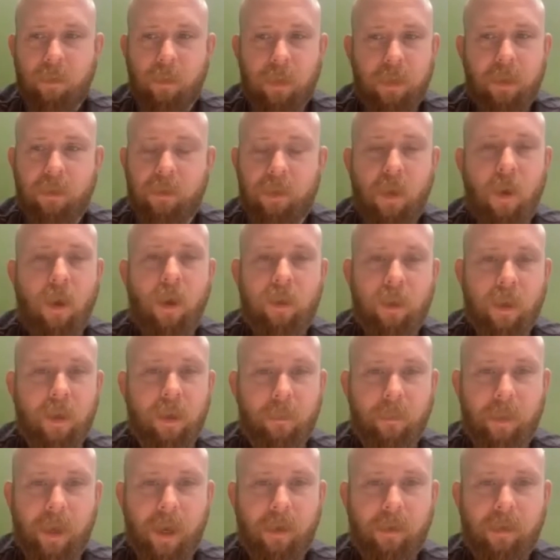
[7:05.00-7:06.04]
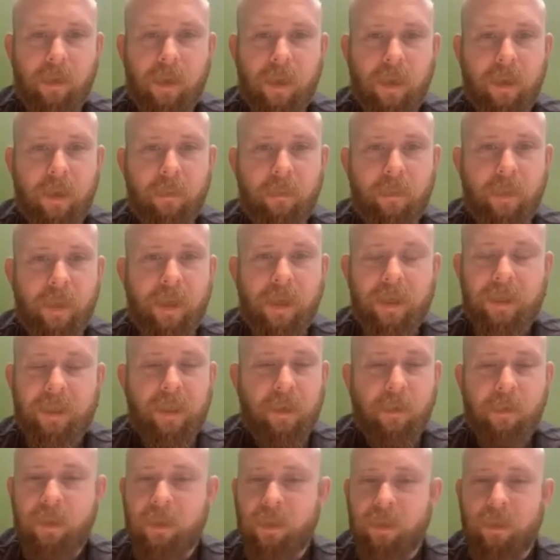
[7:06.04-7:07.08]
what they're talking about, because
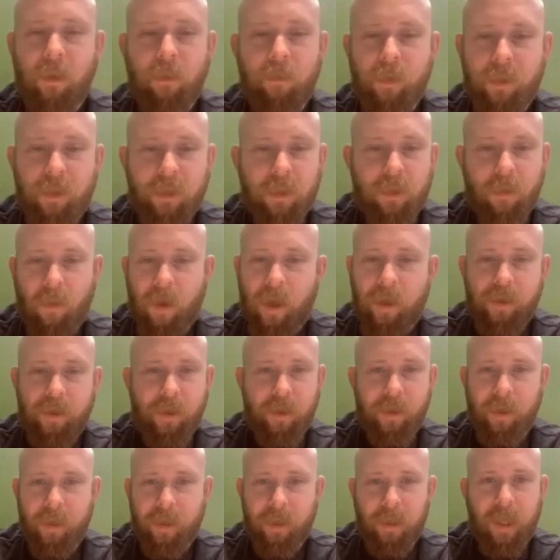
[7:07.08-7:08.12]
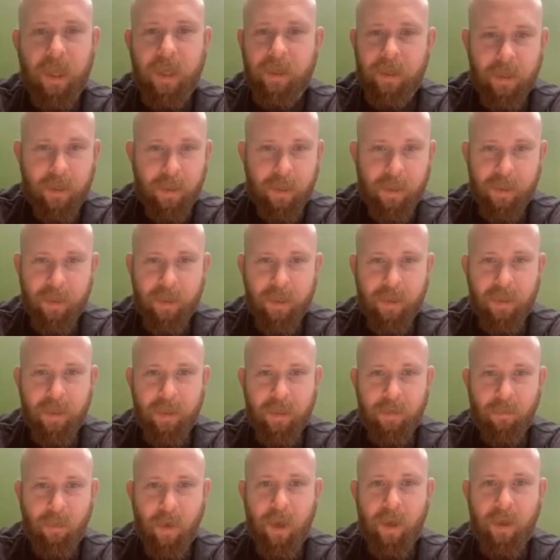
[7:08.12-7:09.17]
there is no discretion in lending,
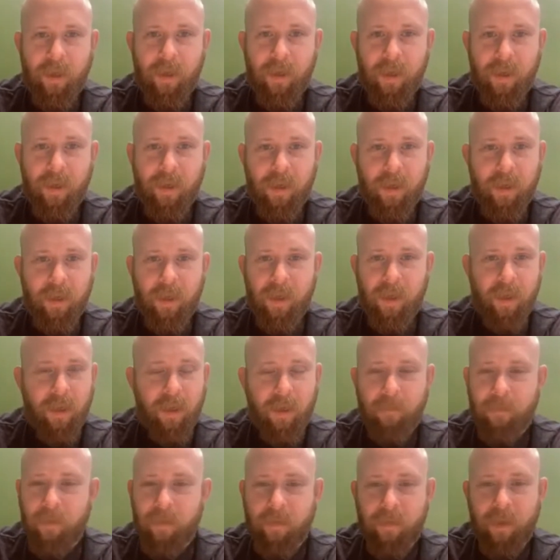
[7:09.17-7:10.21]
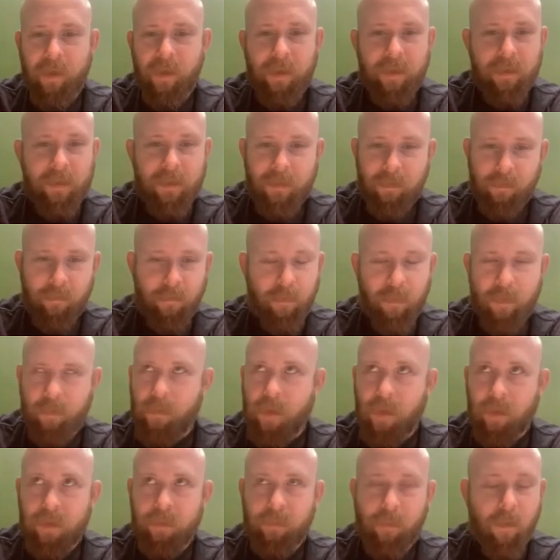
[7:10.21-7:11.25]
right? Right. Everything, for the
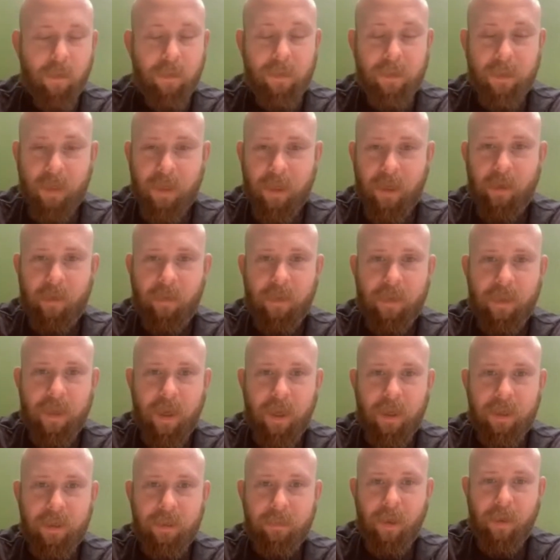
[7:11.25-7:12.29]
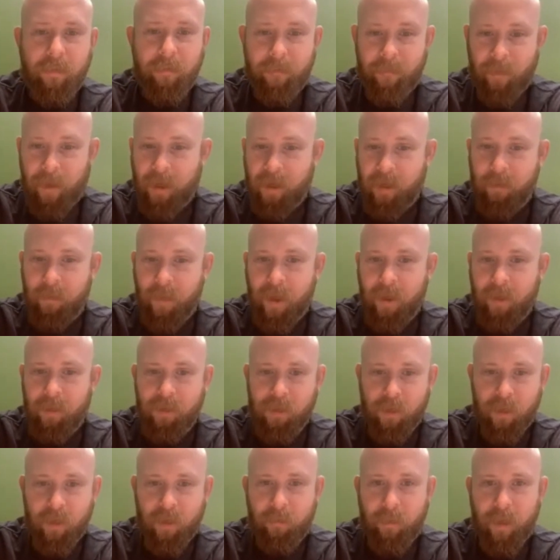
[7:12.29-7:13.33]
most part, securitized by Fannie Mae,
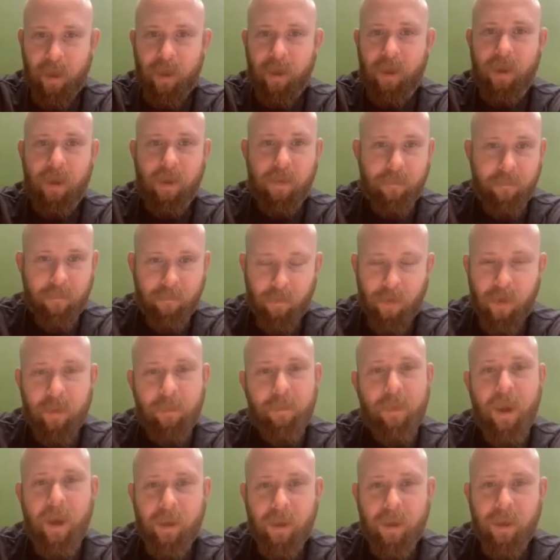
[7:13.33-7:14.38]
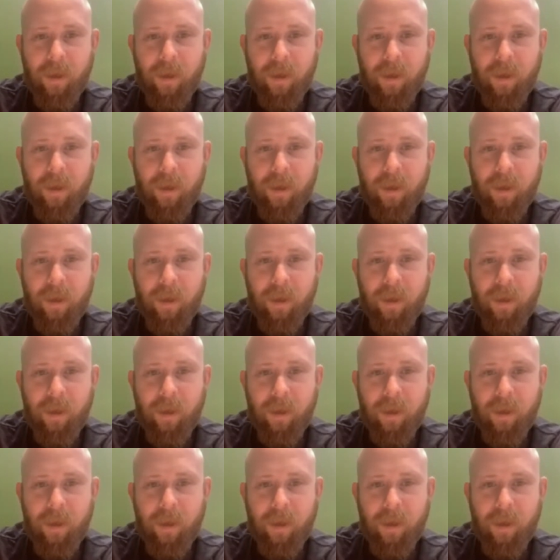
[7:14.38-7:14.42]
Ginnie Mae, and Freddie Mac.